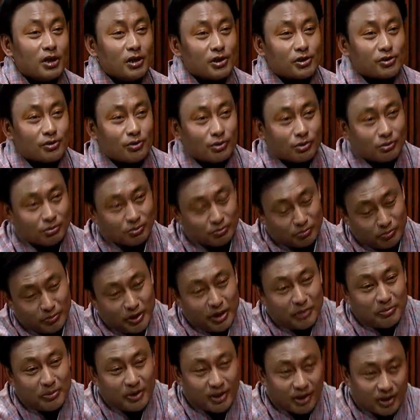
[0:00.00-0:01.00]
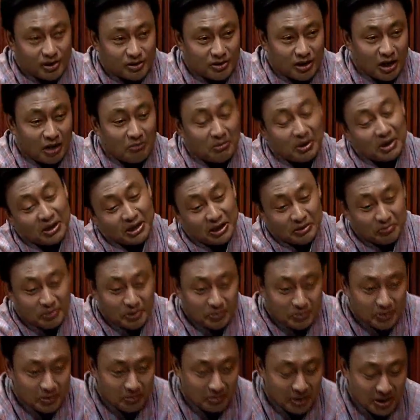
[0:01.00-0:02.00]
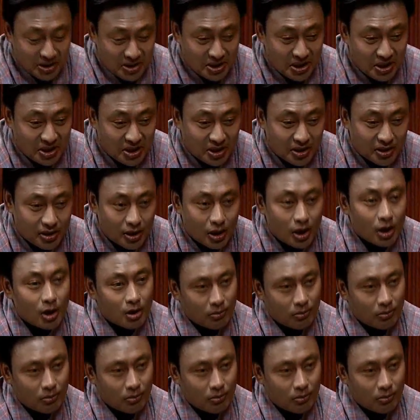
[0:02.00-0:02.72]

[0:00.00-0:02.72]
so maybe a drama that people might take it.